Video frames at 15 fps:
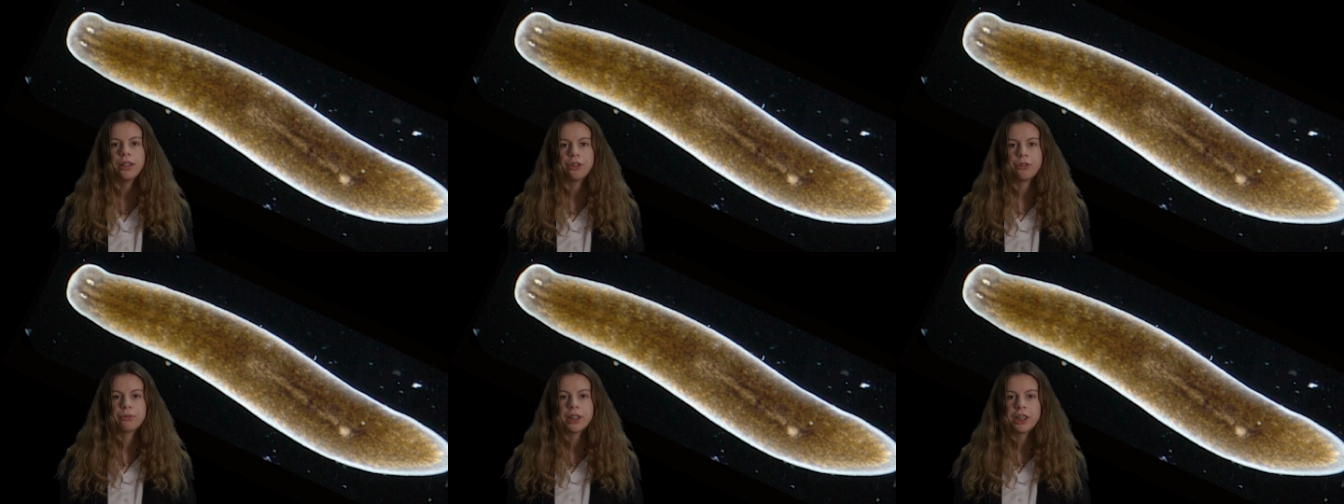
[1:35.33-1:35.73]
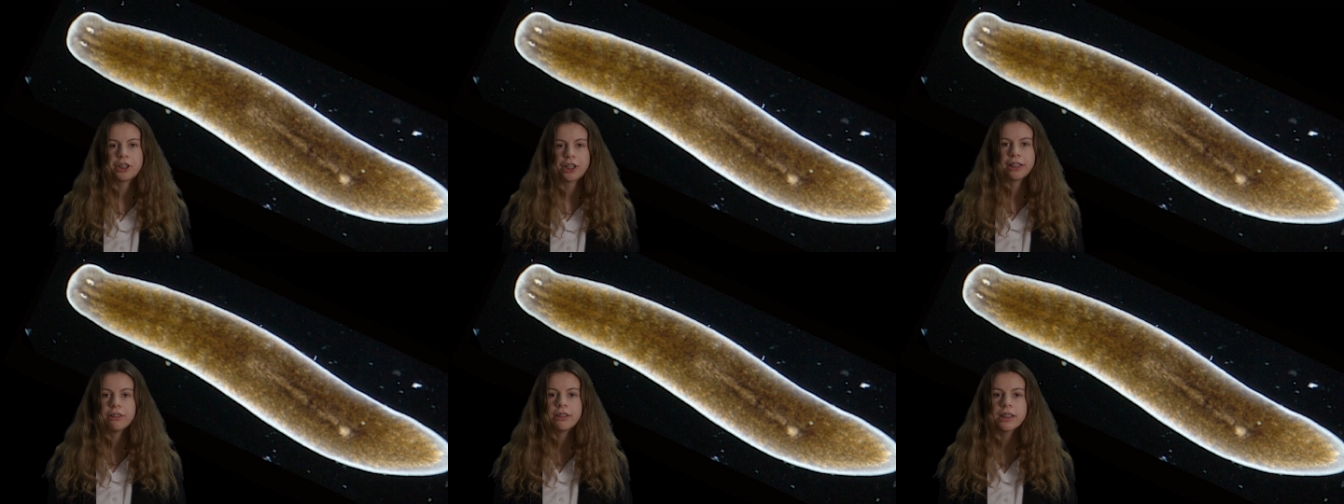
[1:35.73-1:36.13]
The
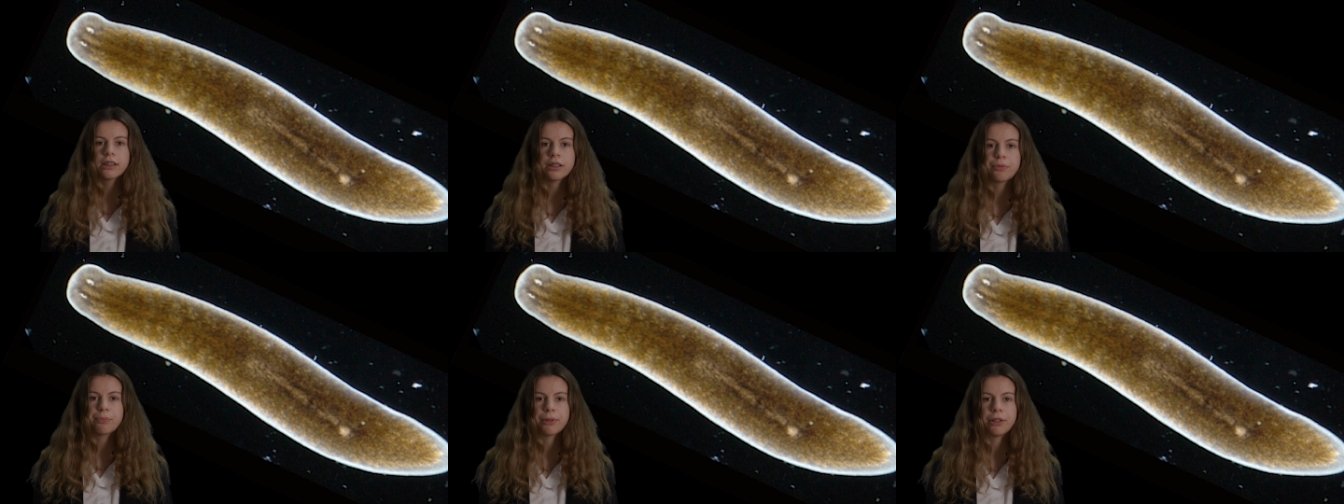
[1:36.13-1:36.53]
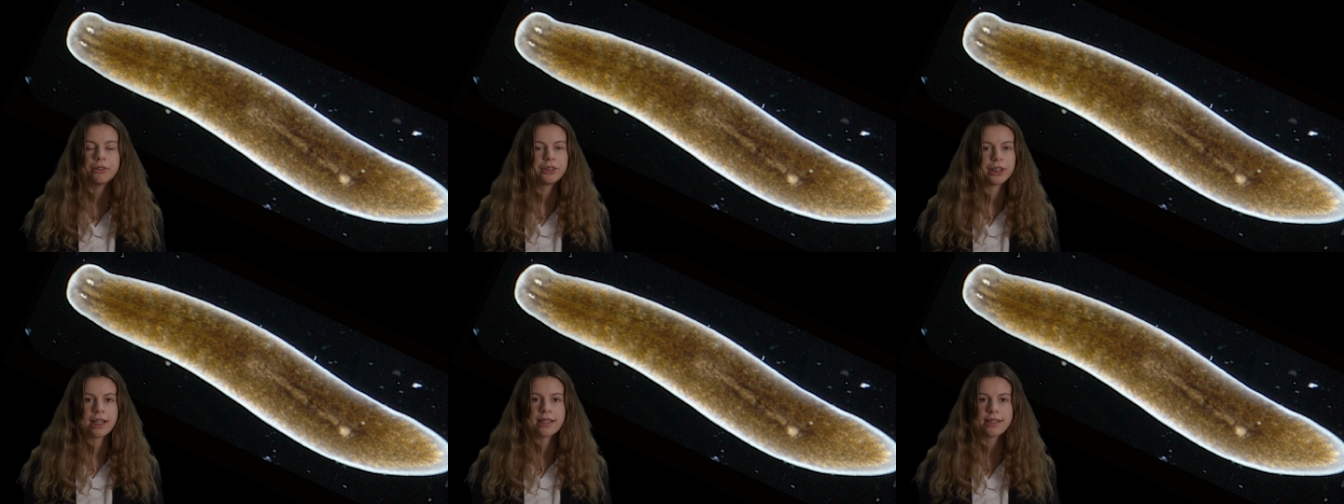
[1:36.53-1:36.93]
regenerative
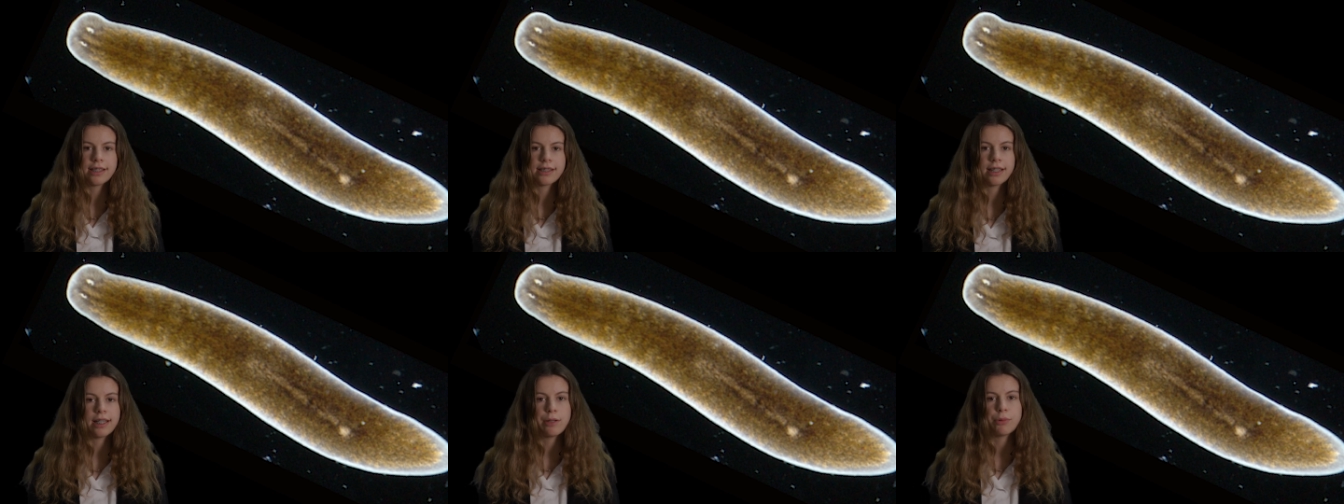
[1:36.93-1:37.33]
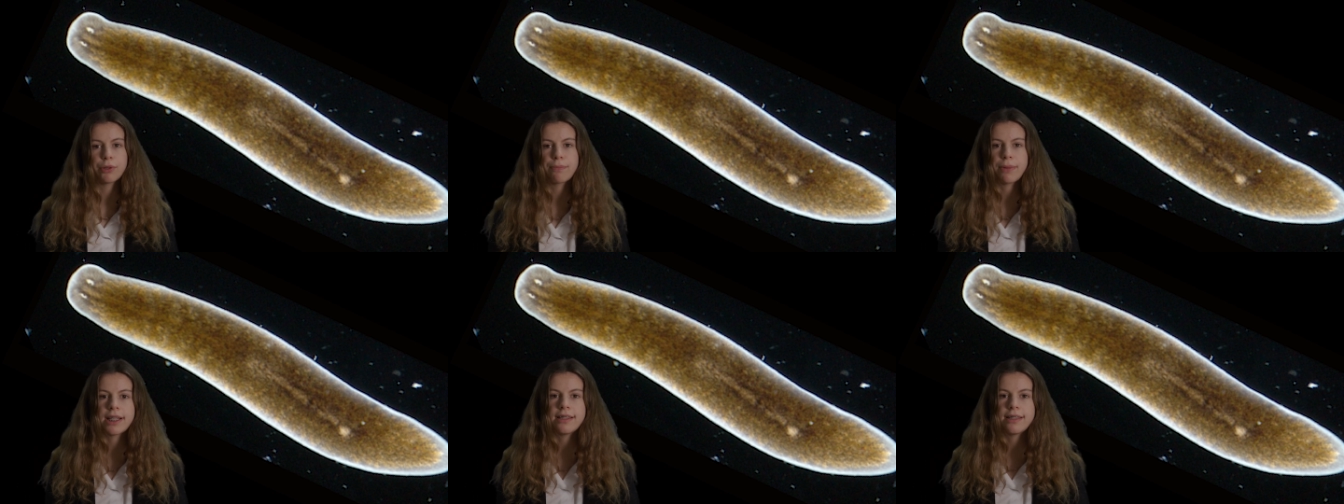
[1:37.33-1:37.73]
process is
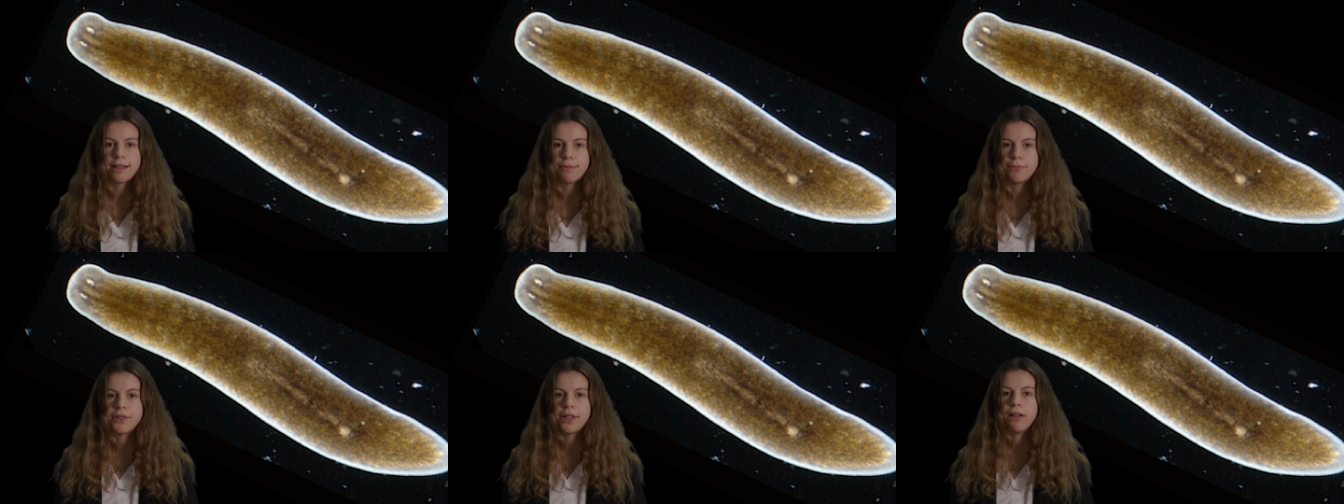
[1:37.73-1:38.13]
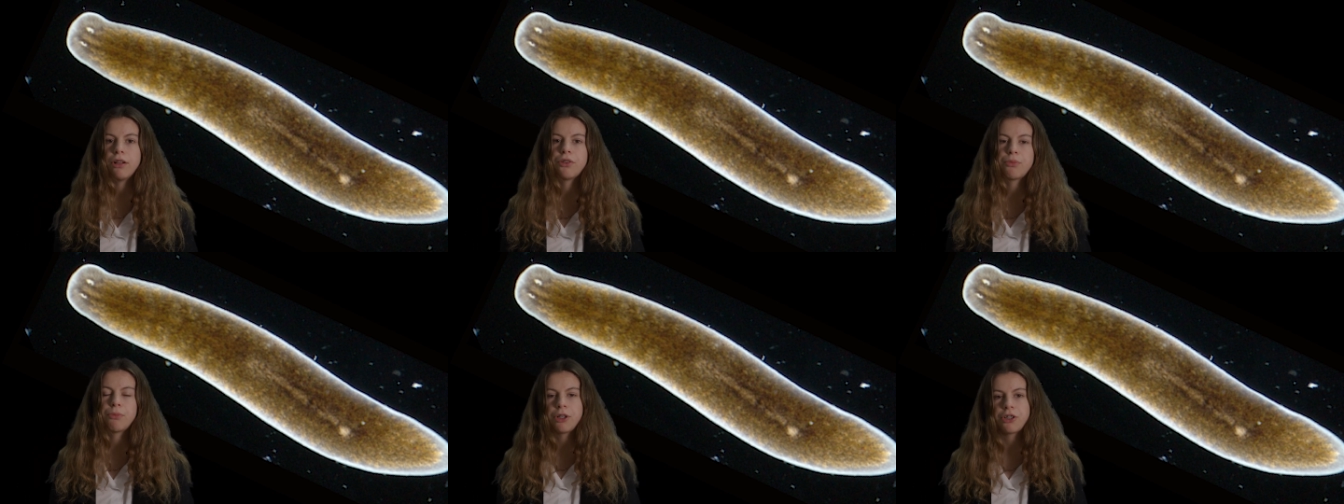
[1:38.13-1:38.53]
enabled by stem
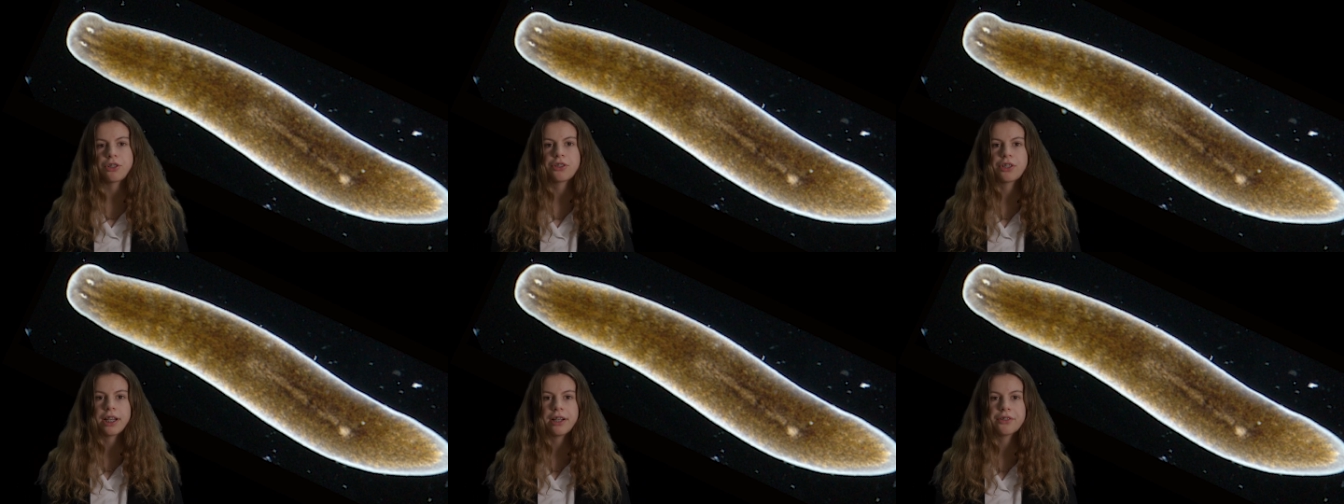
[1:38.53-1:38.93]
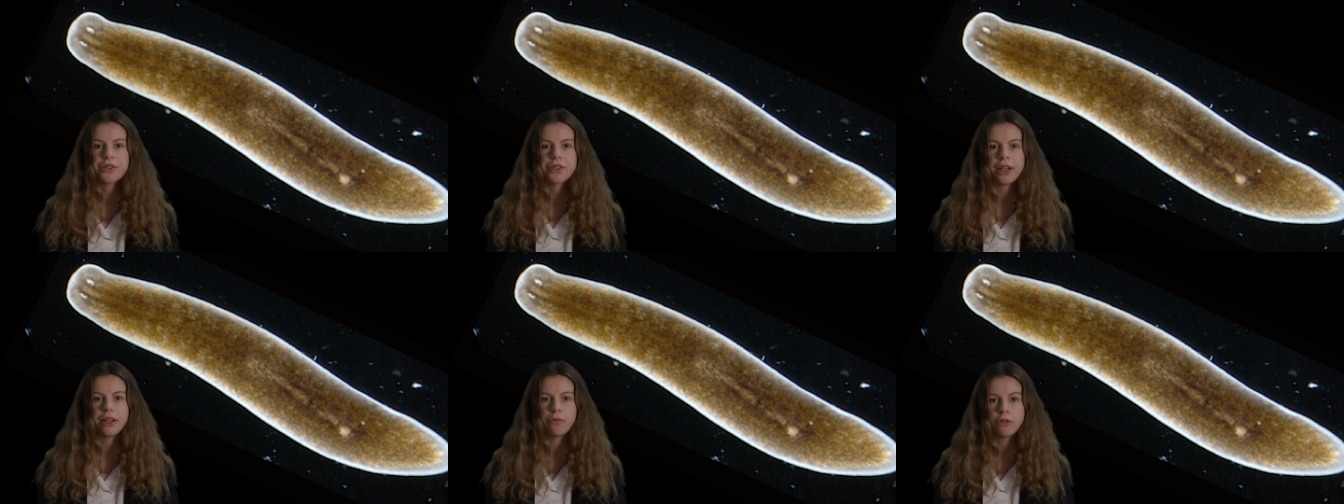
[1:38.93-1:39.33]
cells, which are
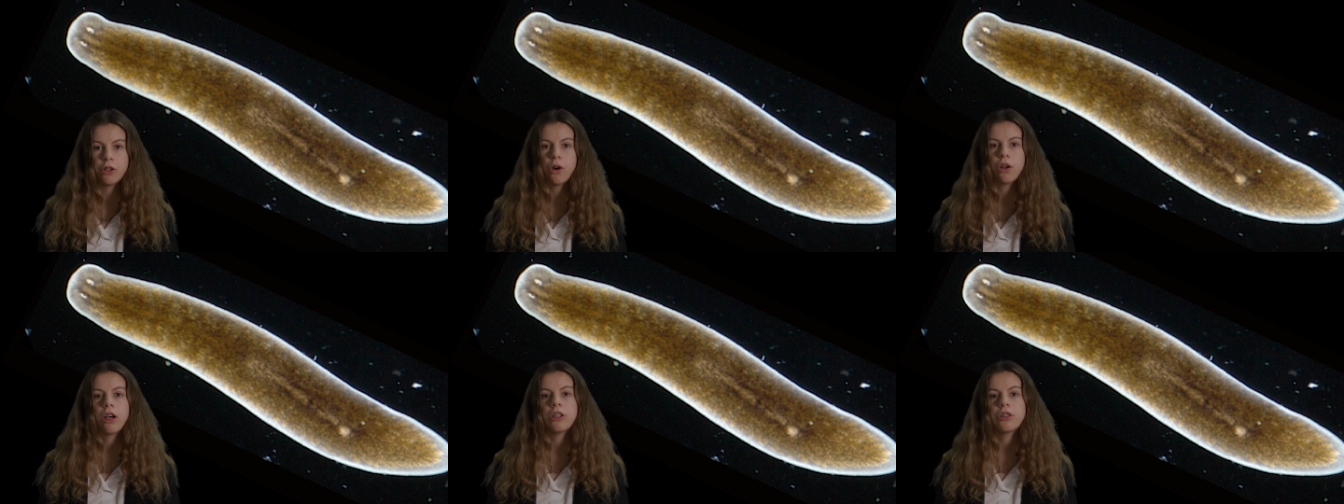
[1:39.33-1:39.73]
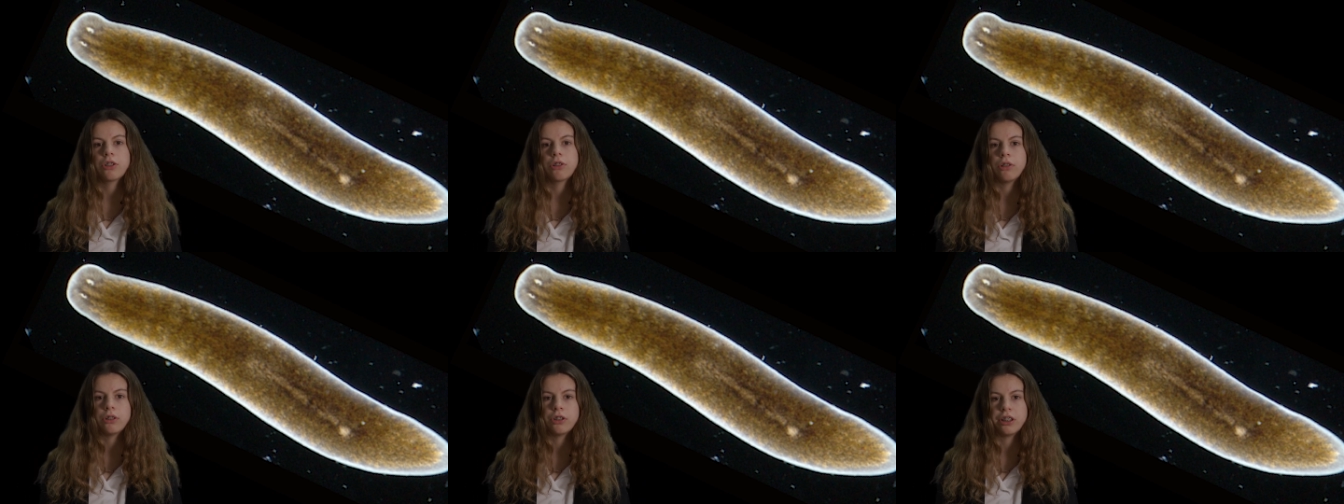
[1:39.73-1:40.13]
cells that have not
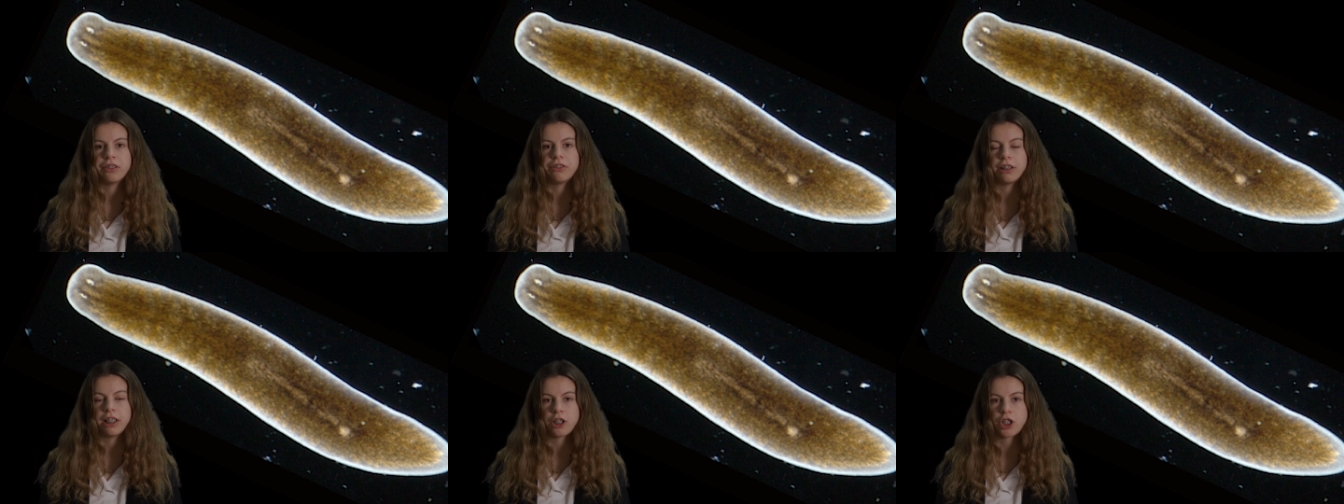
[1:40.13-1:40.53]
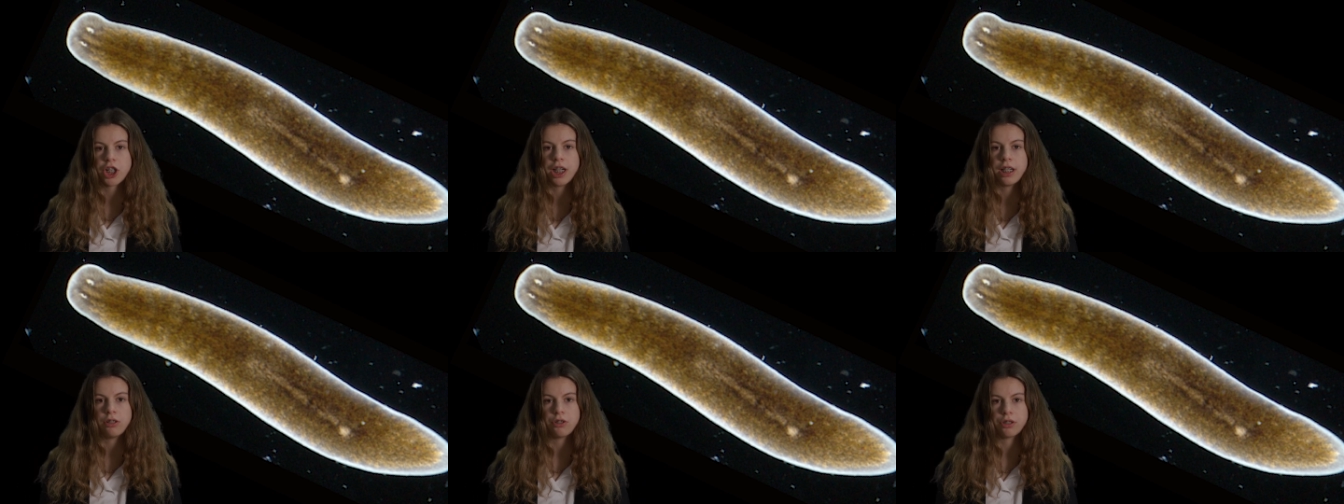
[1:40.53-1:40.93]
undergone
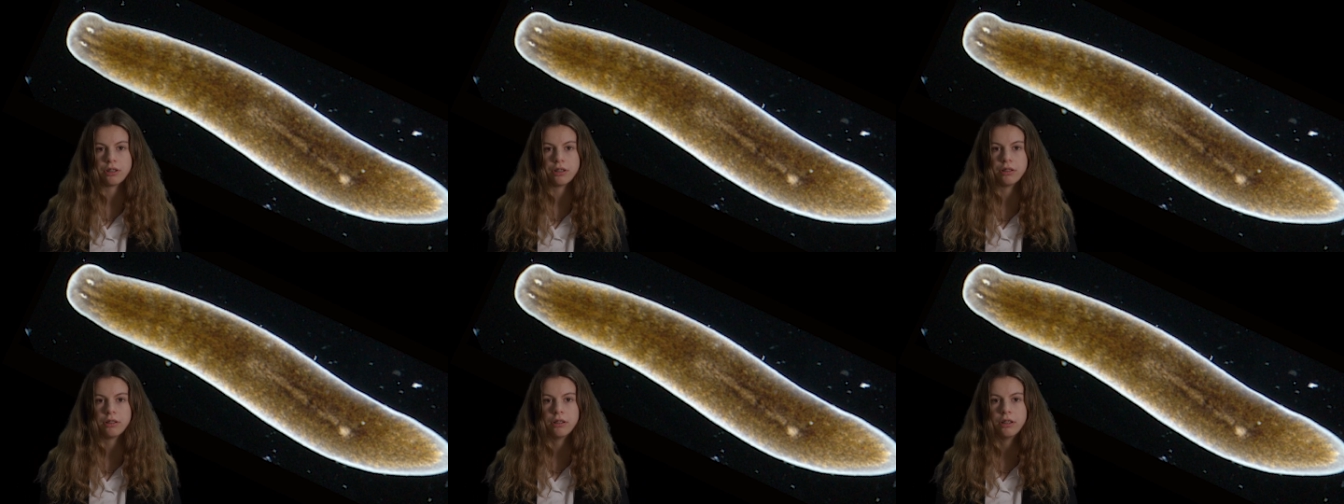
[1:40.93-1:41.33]
differentiation.